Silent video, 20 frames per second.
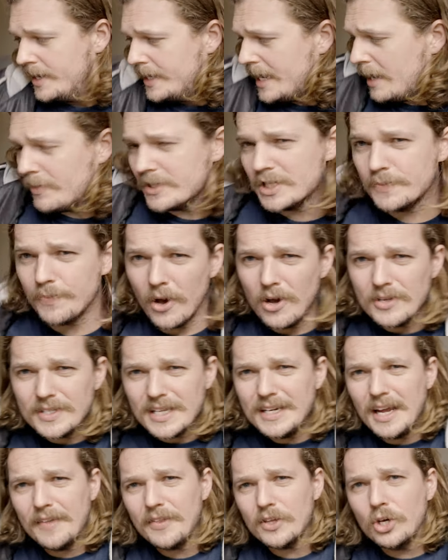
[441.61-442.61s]
Now, I suppose
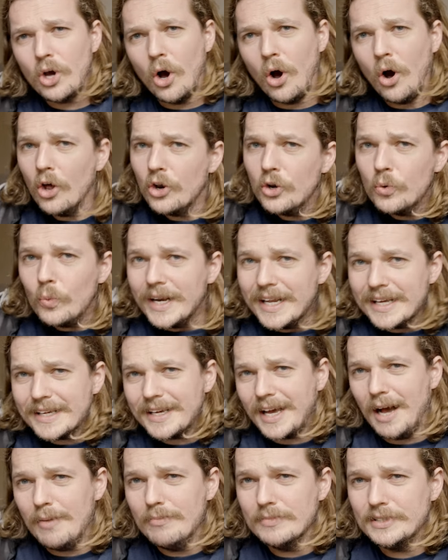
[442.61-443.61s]
another con when it
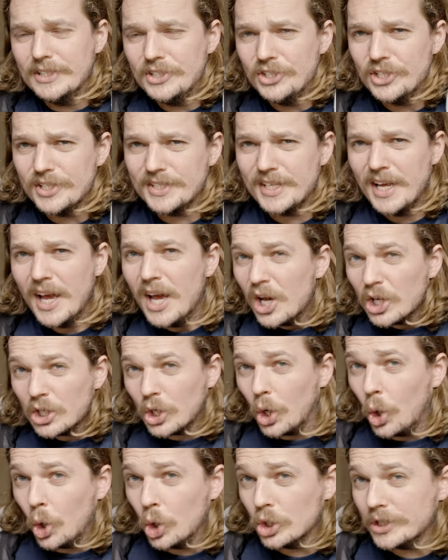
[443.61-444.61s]
comes to just
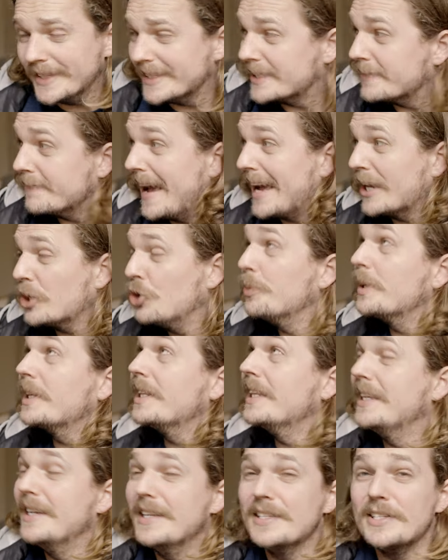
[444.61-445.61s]
cordless vacuum
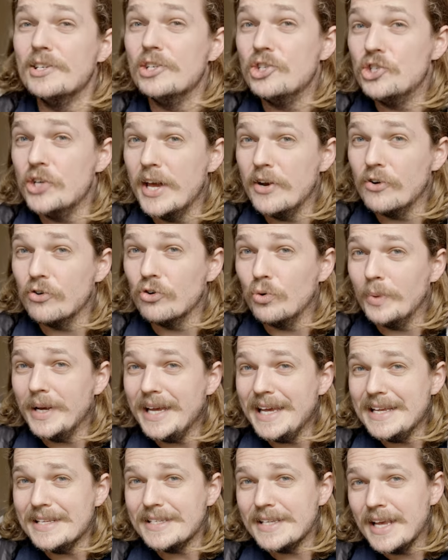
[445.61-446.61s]
cleaners in general
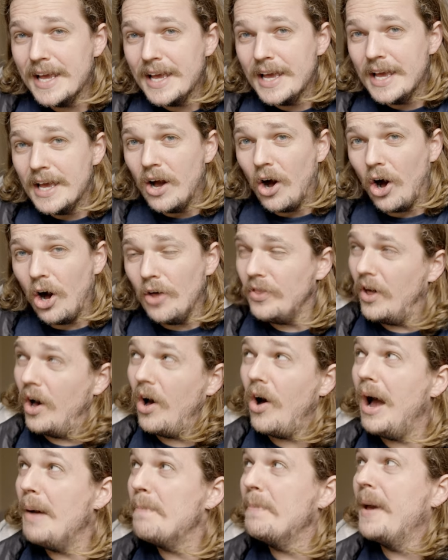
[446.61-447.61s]
is on the
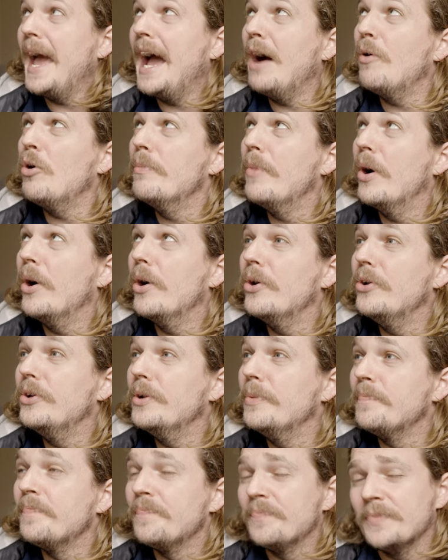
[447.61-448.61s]
high power mode,